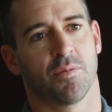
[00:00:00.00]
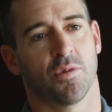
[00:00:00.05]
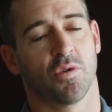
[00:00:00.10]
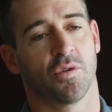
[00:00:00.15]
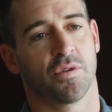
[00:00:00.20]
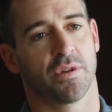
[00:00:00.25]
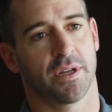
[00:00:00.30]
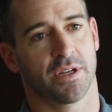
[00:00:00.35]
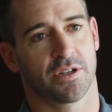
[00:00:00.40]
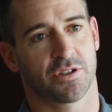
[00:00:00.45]
all
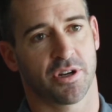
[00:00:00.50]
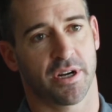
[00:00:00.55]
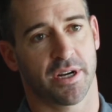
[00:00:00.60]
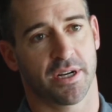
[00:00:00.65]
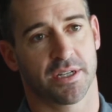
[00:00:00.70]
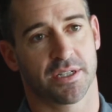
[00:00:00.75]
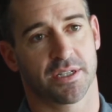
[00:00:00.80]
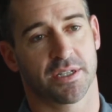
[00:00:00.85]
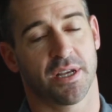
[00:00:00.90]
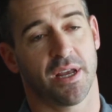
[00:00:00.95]
their
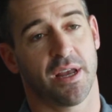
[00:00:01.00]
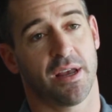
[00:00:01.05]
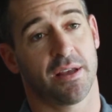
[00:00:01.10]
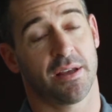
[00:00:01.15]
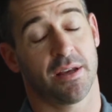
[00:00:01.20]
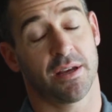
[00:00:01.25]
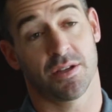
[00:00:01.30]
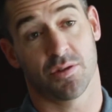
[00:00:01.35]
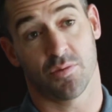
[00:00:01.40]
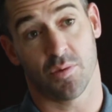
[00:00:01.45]
trucks,
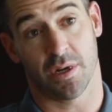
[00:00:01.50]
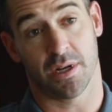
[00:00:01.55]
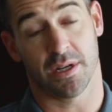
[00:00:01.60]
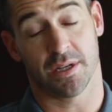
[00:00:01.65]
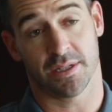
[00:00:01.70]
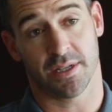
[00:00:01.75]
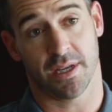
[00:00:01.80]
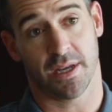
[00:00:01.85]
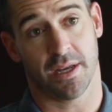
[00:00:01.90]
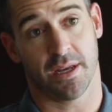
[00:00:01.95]
as well
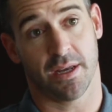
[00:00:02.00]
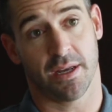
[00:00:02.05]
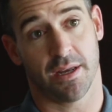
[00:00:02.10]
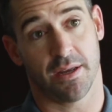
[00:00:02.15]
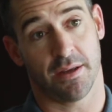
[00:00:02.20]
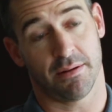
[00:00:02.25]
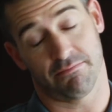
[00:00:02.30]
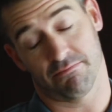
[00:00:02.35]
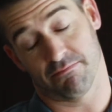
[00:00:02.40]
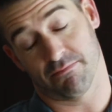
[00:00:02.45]
as a